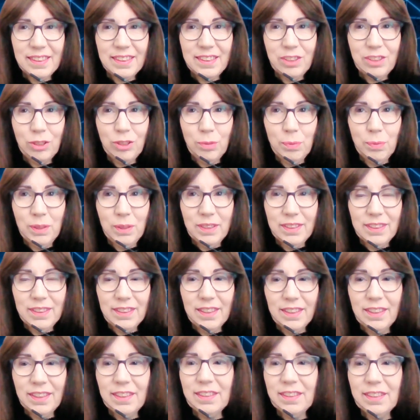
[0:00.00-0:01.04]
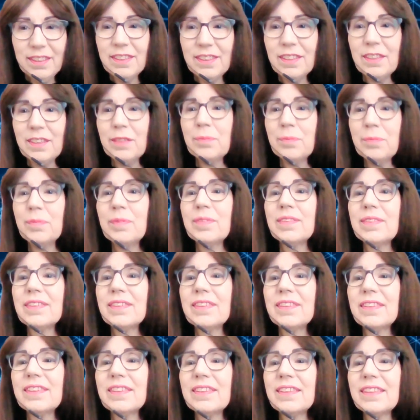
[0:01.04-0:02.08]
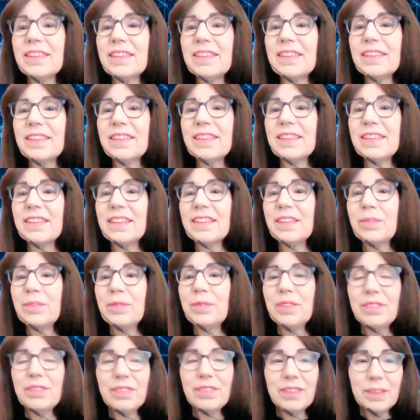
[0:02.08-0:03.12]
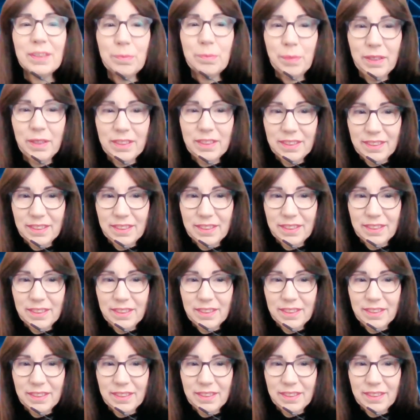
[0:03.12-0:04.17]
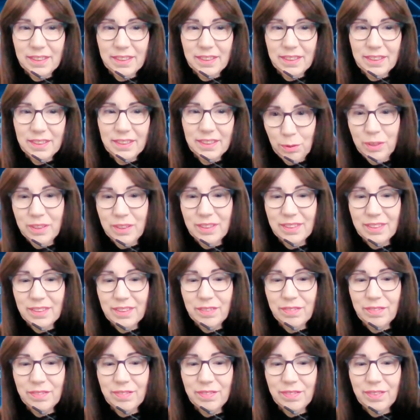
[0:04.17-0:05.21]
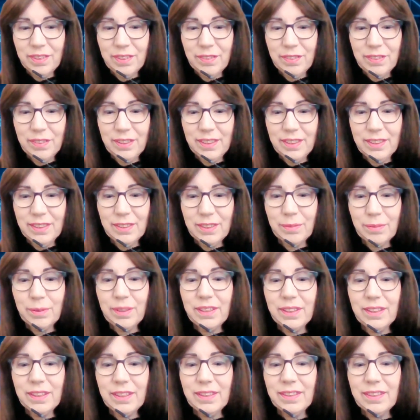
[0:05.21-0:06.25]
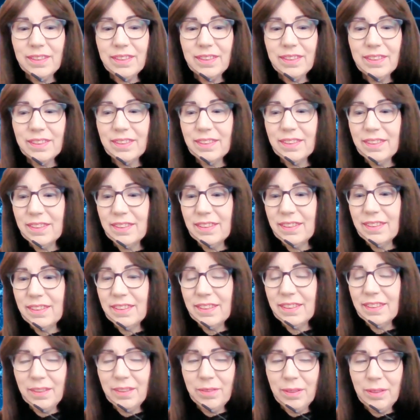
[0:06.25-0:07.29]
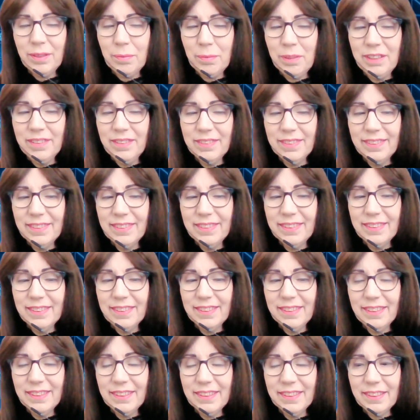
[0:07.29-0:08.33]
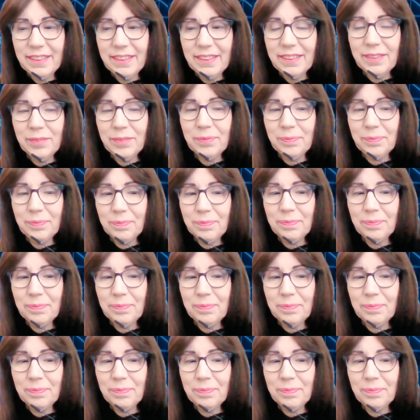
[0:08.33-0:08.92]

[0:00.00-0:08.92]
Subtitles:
at 2 minutes ahead of time, I would have expected to see a few more if everything is working. You know what I mean? Yeah.